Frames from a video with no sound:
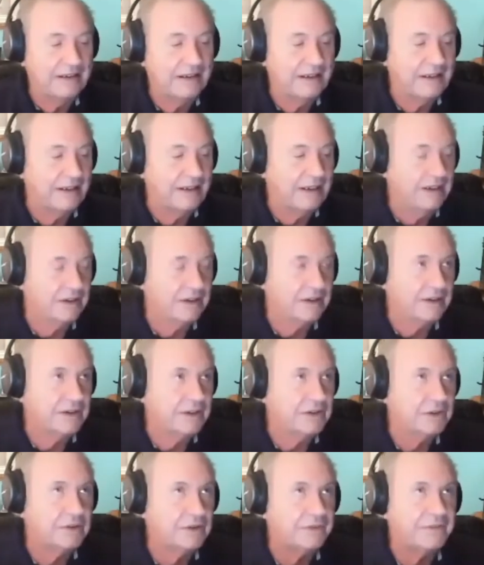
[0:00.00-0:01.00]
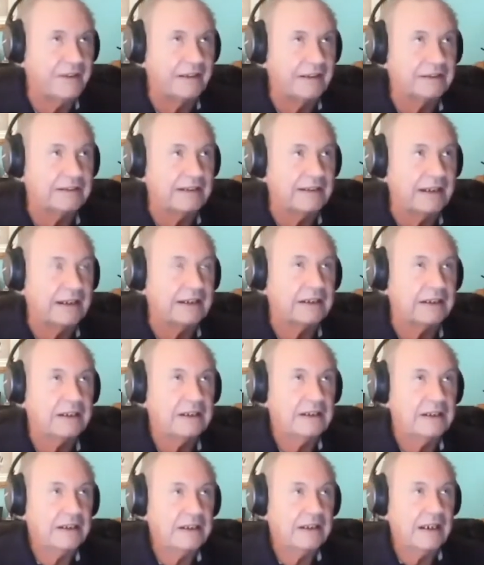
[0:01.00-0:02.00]
a year or two, felt like
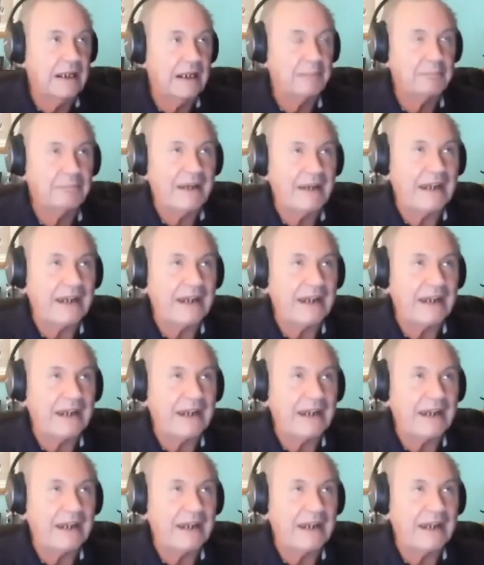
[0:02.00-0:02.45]
I'm back